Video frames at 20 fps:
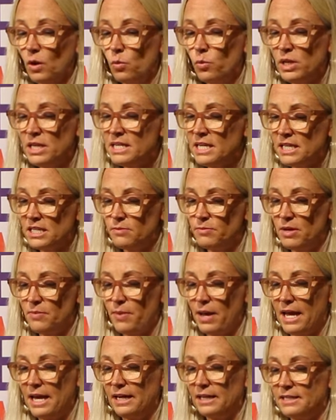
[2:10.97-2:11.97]
We need to be
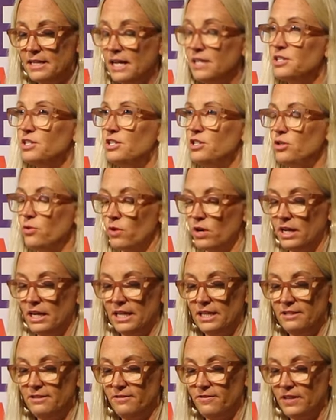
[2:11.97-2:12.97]
paying attention to our
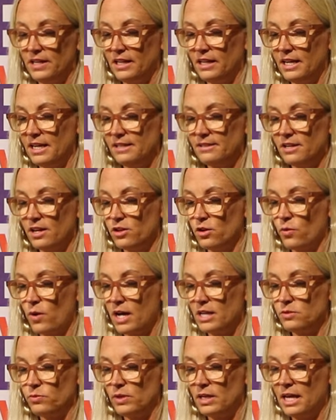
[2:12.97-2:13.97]
kids' feelings,
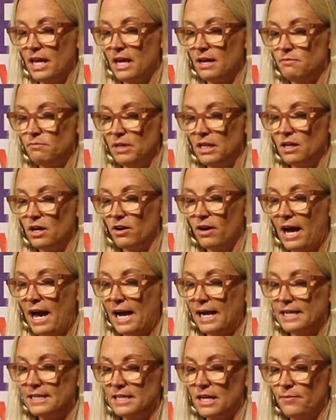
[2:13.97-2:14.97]
otherwise we can't meet our
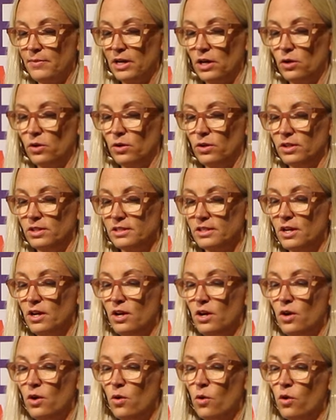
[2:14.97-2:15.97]
academic goals
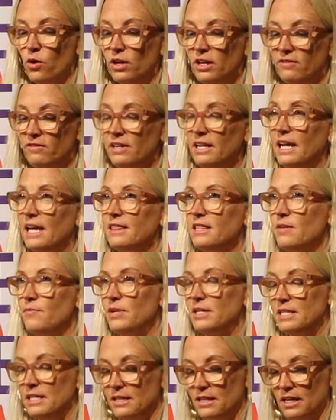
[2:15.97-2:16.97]
or even get them
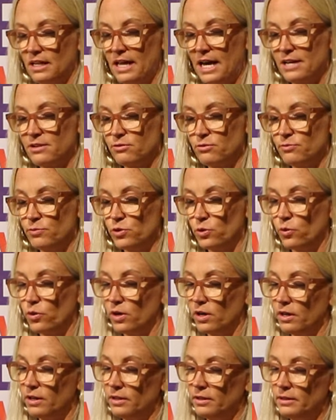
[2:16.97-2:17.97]
into the classroom
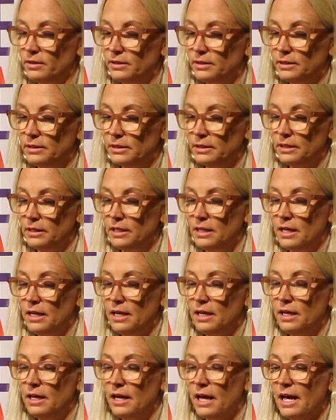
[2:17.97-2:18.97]
door.
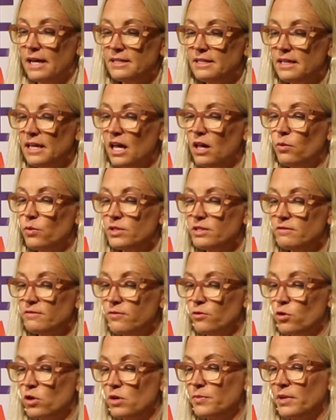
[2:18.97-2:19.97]
SEL was
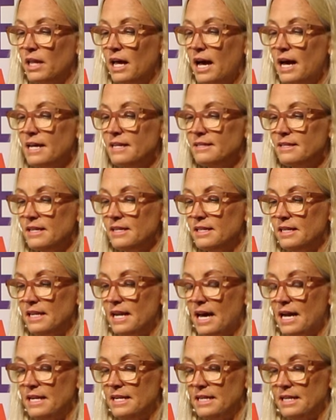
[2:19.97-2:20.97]
formalized in the
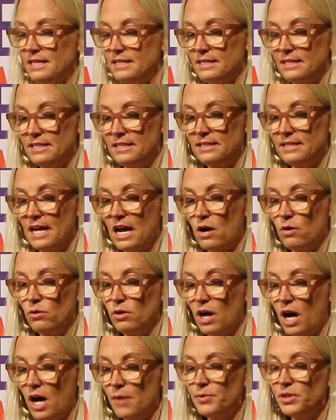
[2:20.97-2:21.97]
90s and is now
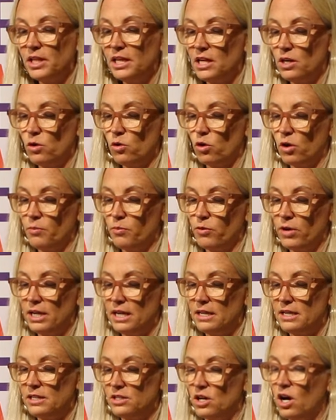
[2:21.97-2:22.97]
commonly
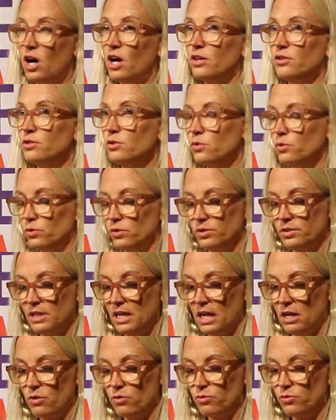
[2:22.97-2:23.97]
incorporated into all schools,
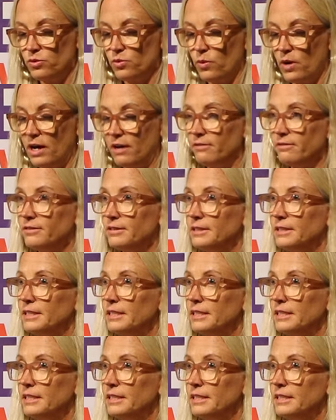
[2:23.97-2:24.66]
K through 12.